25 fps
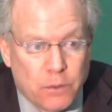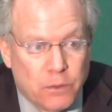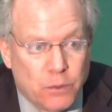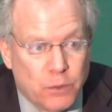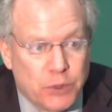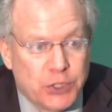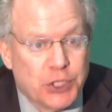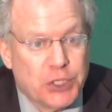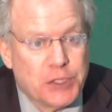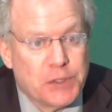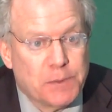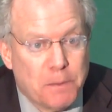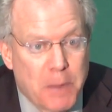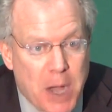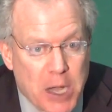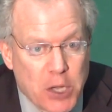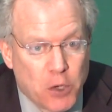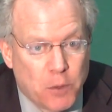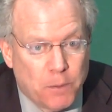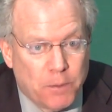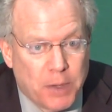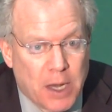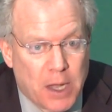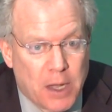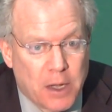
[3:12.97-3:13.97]
which is
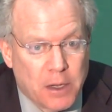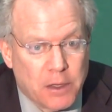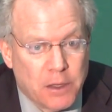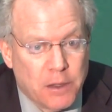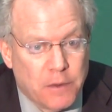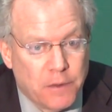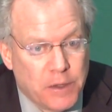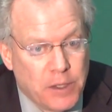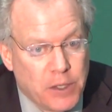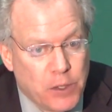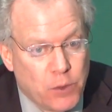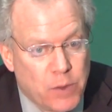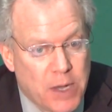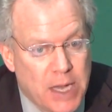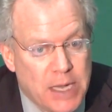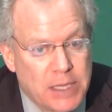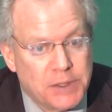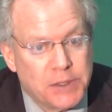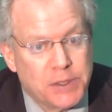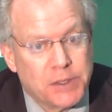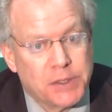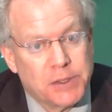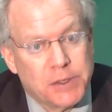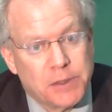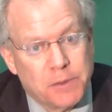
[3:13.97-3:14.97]
Myobloc in the
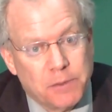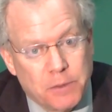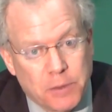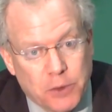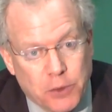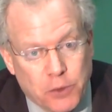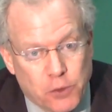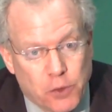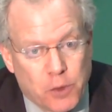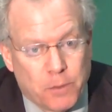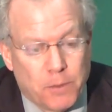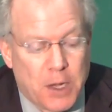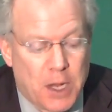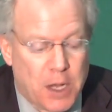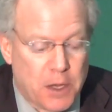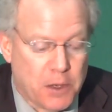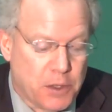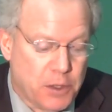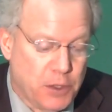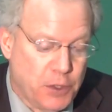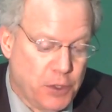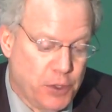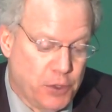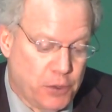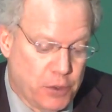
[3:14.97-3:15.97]
US,
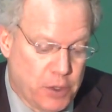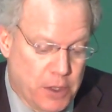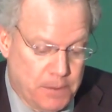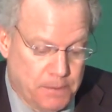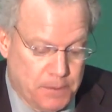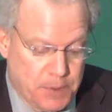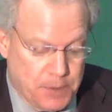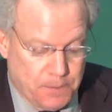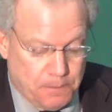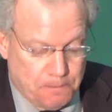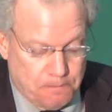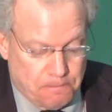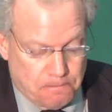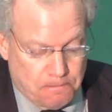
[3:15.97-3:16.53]
Neurobloc in Europe.